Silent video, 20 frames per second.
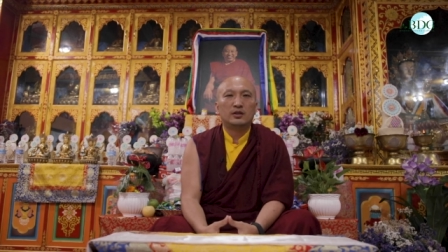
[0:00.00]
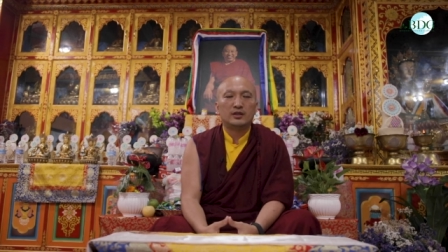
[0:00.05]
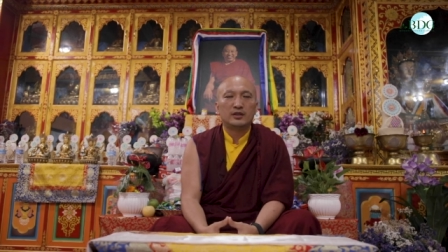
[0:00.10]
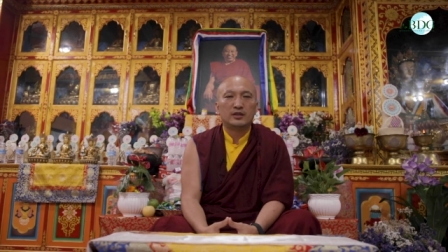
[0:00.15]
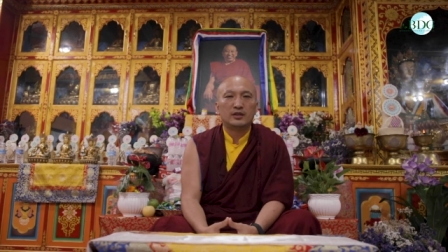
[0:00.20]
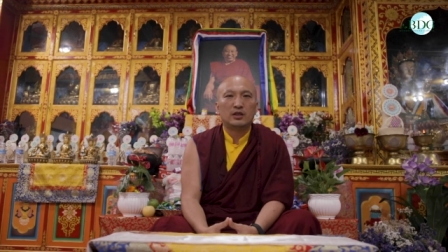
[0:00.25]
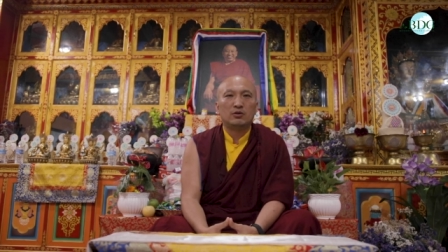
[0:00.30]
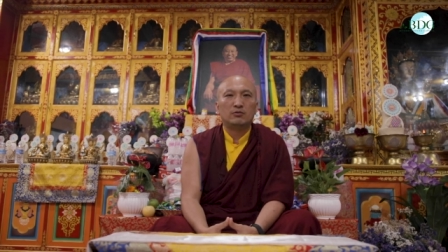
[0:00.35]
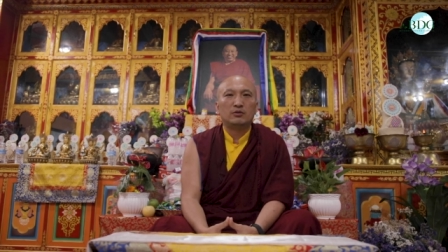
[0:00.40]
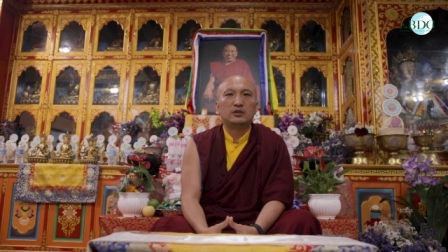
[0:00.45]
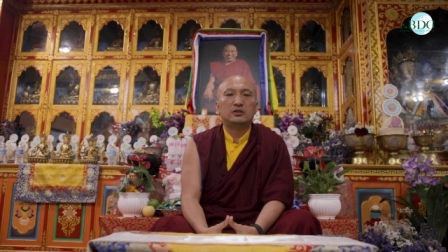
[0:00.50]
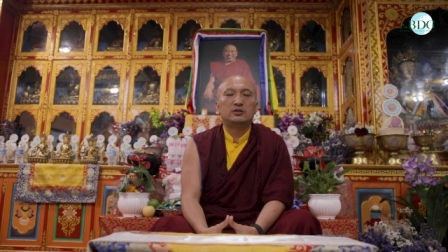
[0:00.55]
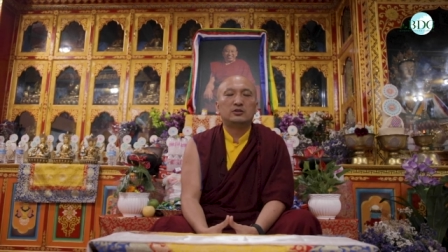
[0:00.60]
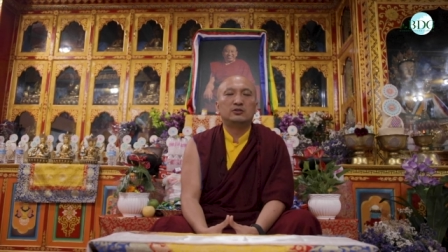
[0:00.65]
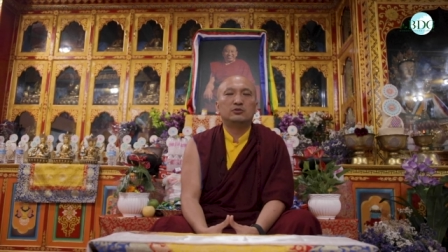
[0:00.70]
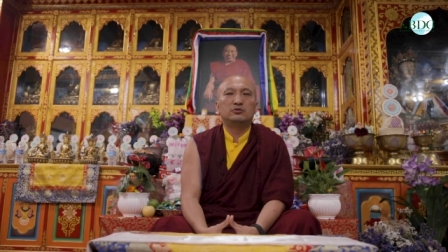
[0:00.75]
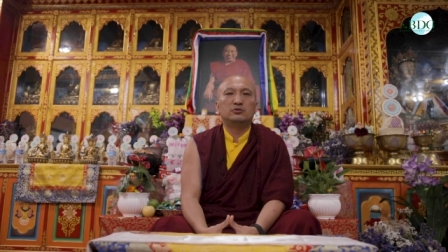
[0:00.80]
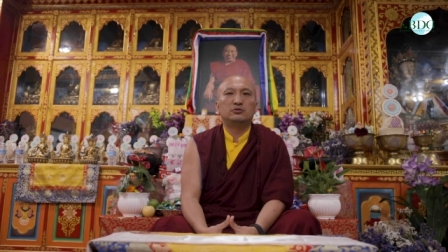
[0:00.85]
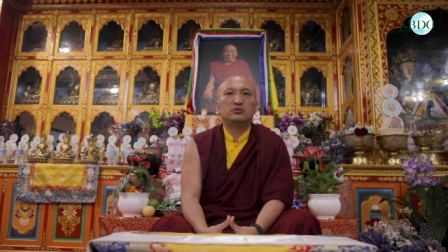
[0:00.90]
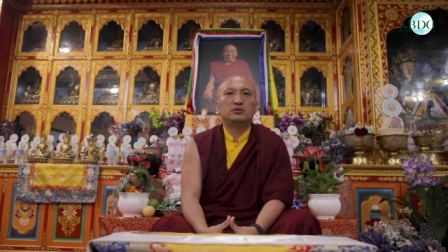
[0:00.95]
in our
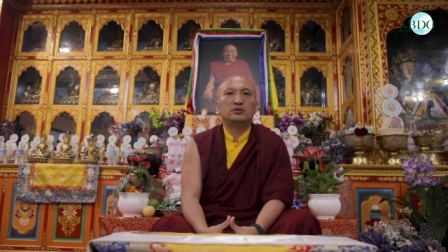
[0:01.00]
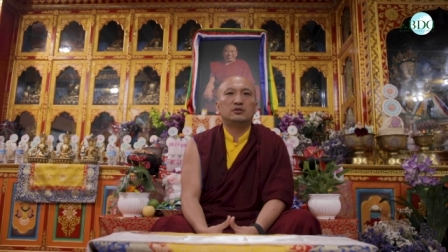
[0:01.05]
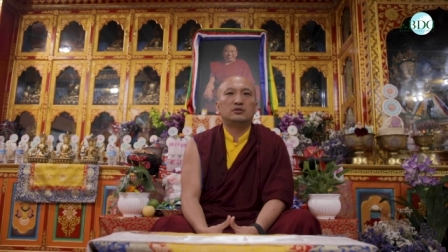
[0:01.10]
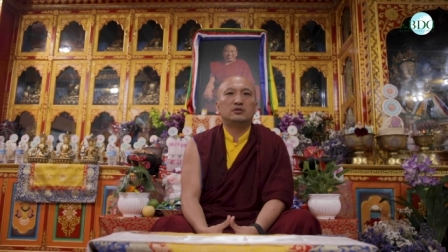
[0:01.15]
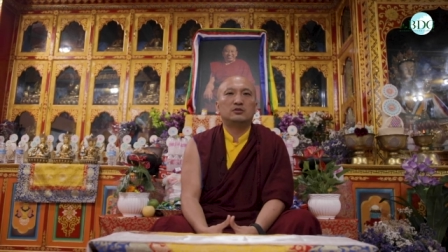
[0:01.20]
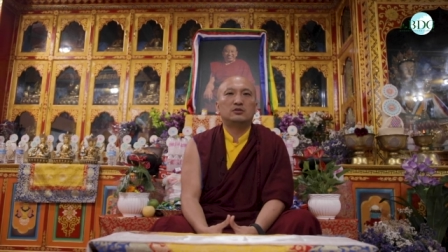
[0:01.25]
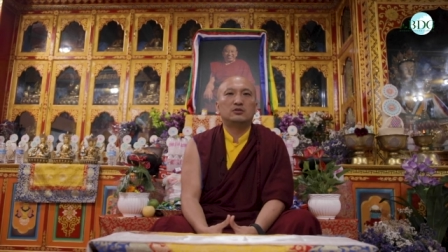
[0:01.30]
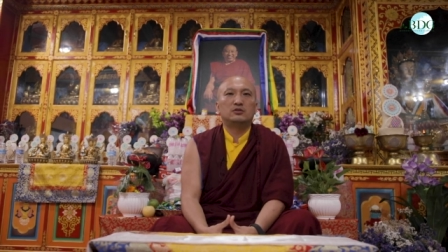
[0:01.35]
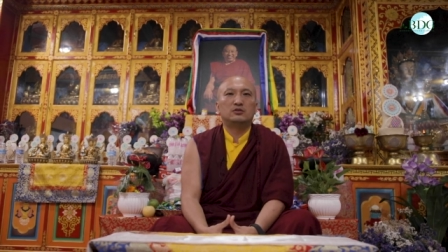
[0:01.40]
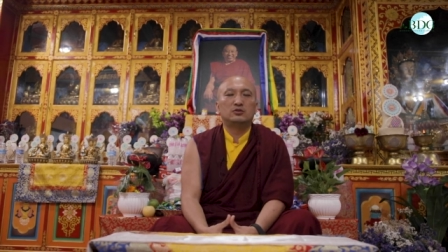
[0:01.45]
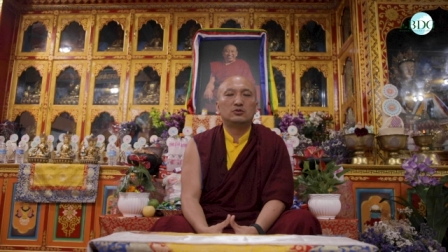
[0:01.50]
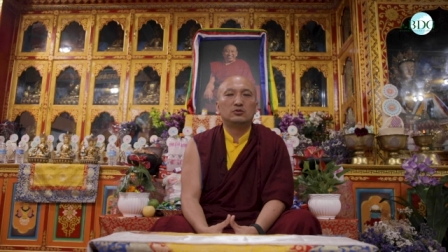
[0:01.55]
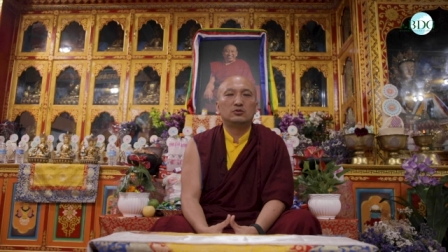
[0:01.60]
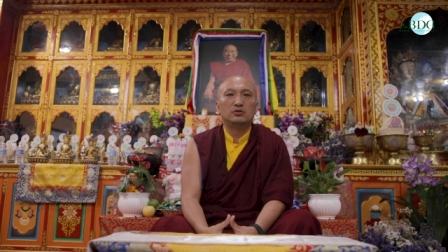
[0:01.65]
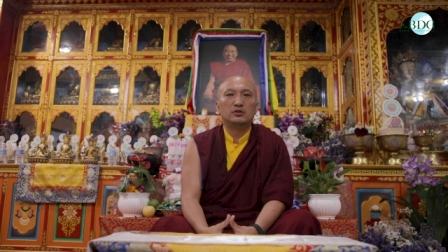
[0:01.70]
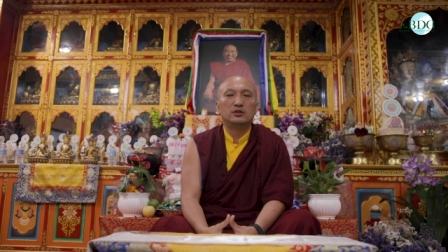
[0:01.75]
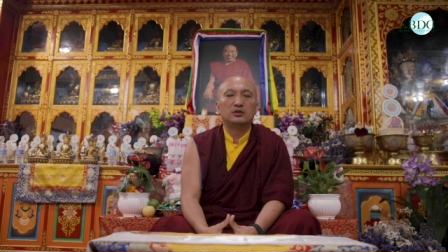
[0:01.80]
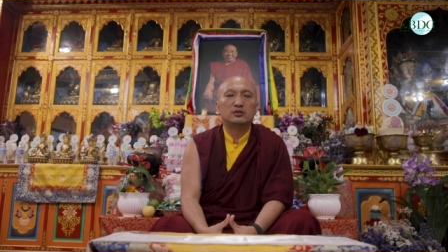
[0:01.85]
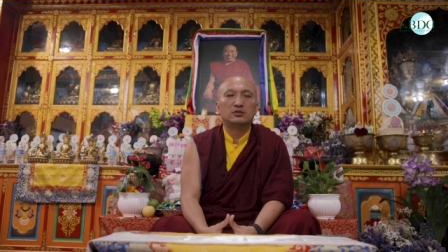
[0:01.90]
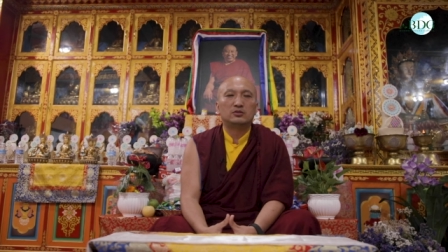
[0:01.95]
institutions. So
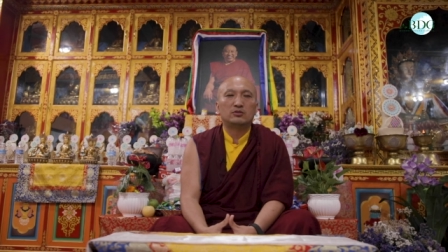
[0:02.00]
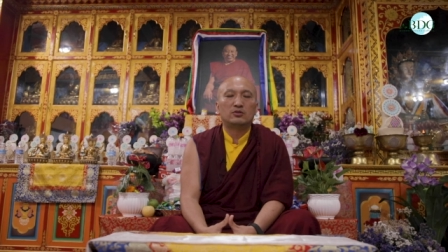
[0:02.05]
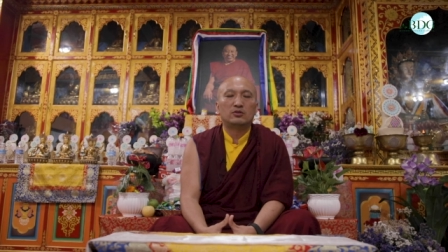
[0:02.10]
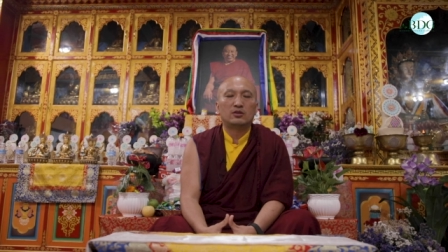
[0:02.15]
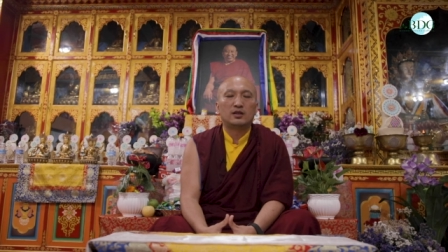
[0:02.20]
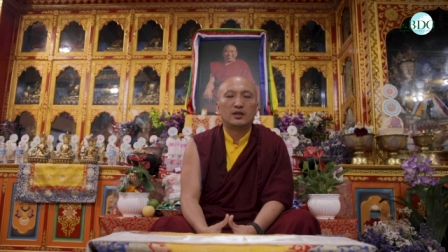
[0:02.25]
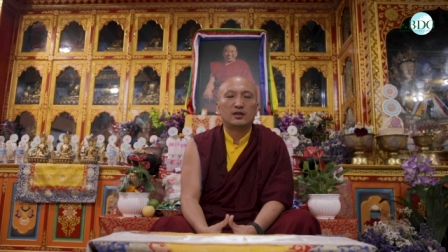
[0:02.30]
it is not